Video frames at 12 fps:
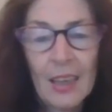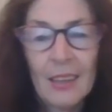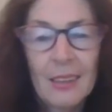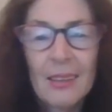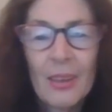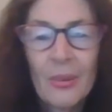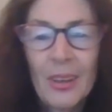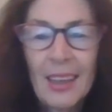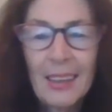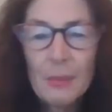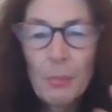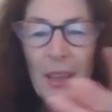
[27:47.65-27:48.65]
So
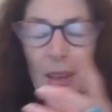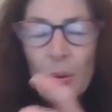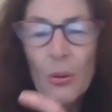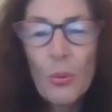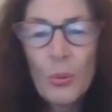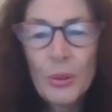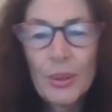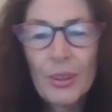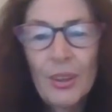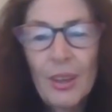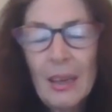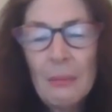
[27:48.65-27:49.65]
he's been caught
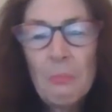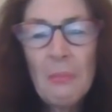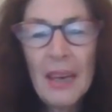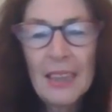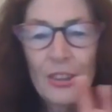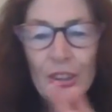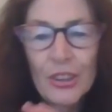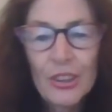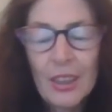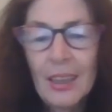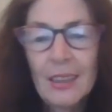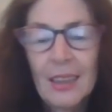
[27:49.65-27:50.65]
enmeshed
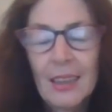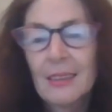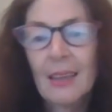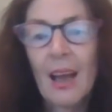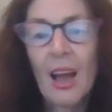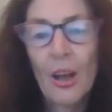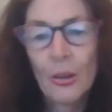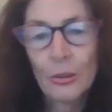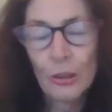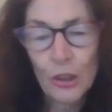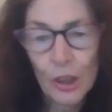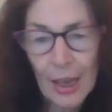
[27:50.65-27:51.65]
in his own
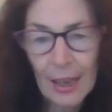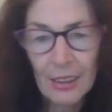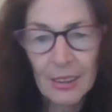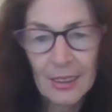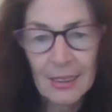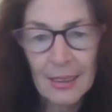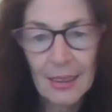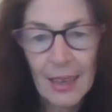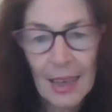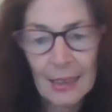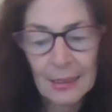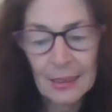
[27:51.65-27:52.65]
shallowness and
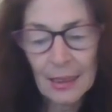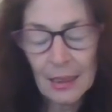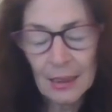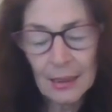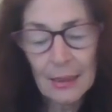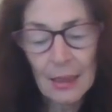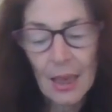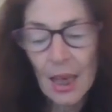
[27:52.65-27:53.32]
nastiness.